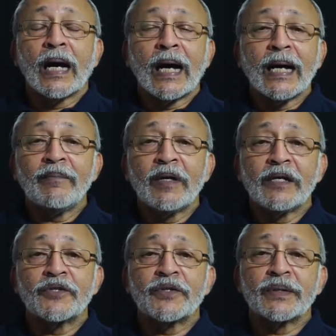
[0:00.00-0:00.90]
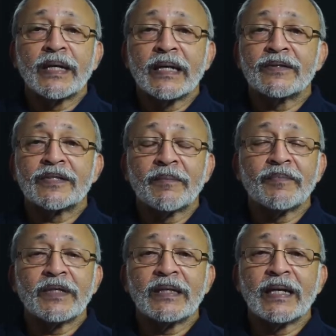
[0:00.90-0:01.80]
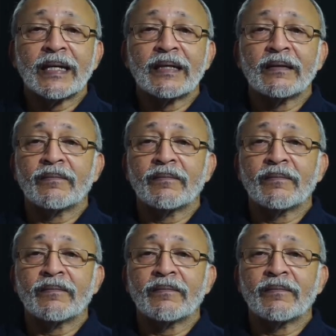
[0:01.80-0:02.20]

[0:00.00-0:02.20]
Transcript: I managed to get something like